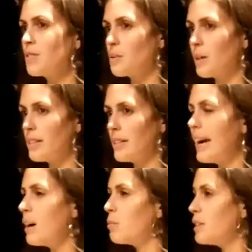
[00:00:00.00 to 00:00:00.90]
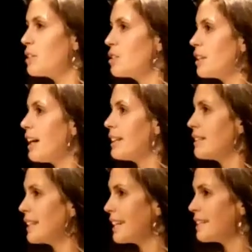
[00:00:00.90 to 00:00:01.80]
as well as in outreach at
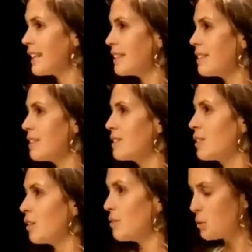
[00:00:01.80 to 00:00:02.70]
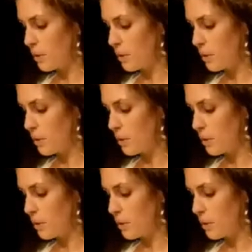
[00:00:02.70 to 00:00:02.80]
the day centres of the